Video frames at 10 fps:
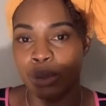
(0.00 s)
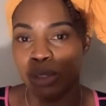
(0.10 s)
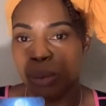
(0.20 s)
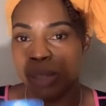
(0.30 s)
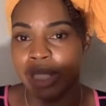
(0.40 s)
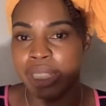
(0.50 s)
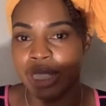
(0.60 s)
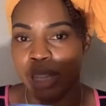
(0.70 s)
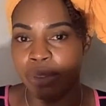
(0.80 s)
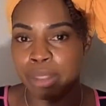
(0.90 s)
Someone could
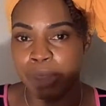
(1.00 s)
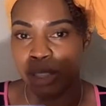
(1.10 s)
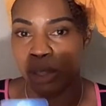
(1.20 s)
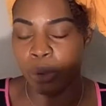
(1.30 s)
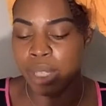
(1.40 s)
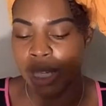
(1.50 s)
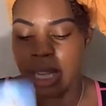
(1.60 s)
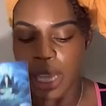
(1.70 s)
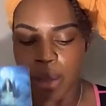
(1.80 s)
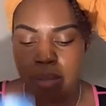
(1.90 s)
definitely be doing
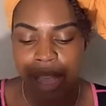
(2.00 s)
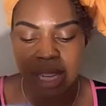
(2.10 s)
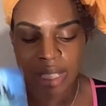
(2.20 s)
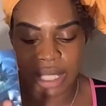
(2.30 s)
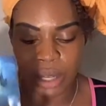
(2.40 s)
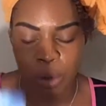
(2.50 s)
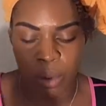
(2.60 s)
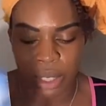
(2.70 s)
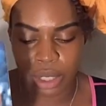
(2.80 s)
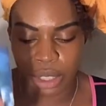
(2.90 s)
magic
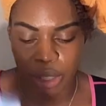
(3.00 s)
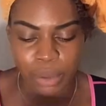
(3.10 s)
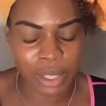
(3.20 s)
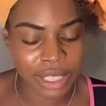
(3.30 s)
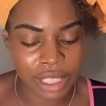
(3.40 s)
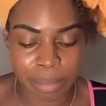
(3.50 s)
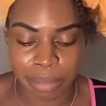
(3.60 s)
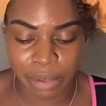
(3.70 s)
on you. There's some